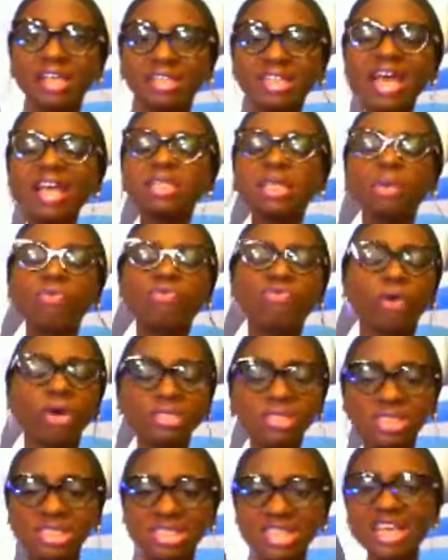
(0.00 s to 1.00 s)
Thank him for
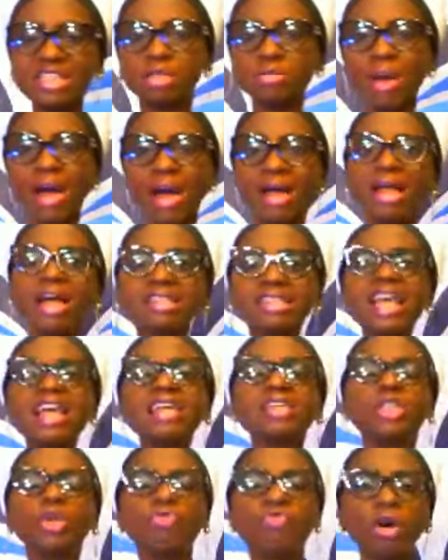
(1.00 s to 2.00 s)
the set man.
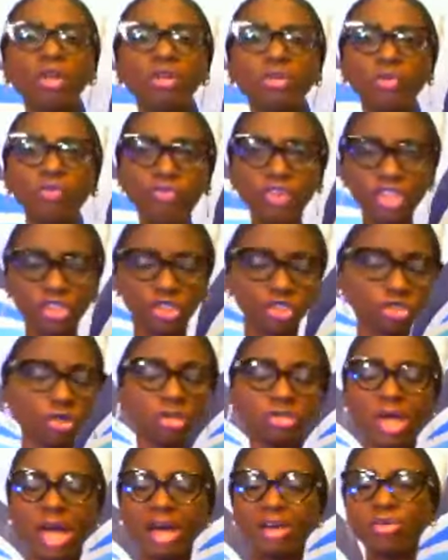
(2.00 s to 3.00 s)
Thank you for the
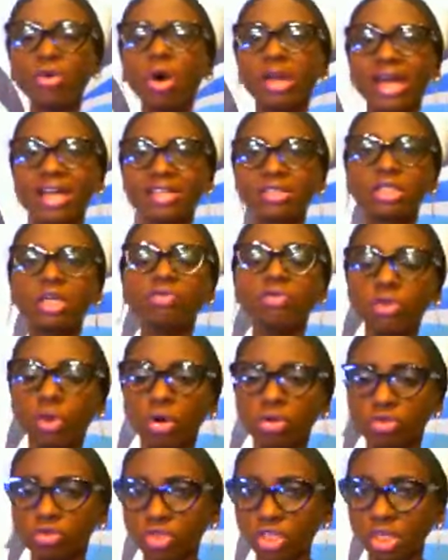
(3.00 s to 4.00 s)
vision that God has given
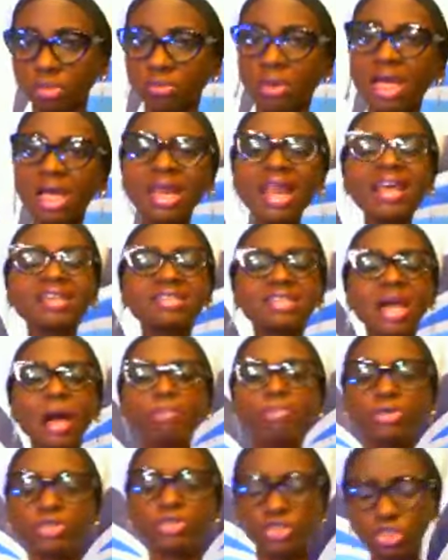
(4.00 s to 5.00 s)
unto him. Let's
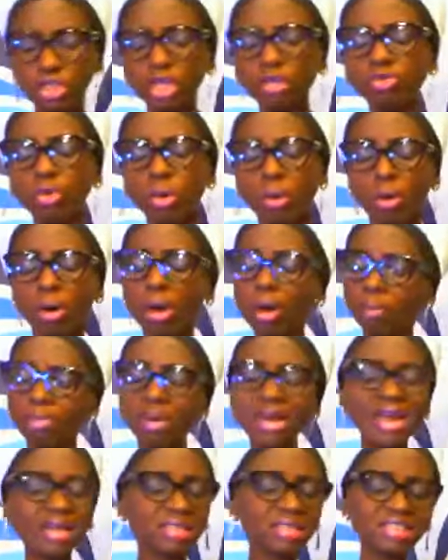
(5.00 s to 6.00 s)
appreciate God.
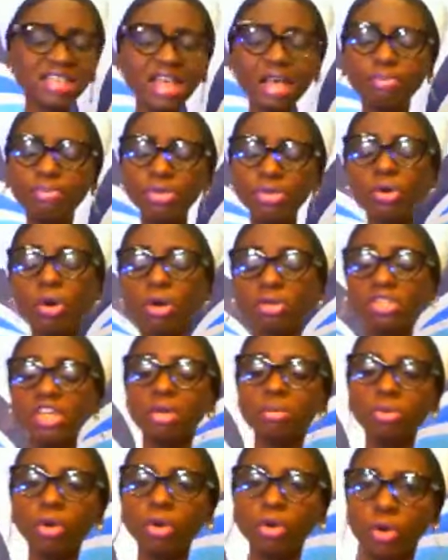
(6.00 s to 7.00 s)
Blessed be your
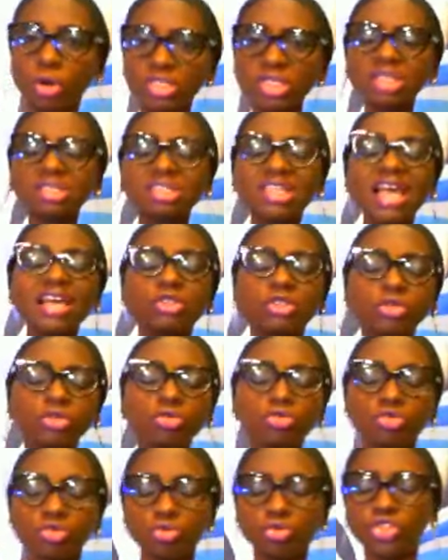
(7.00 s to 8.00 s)
name, O Lord. Say thank you
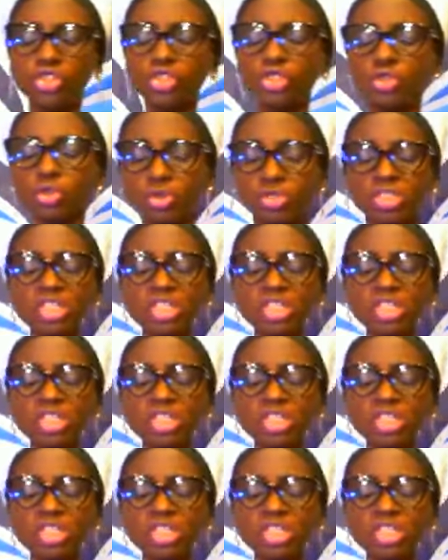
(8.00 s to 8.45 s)
to Jesus.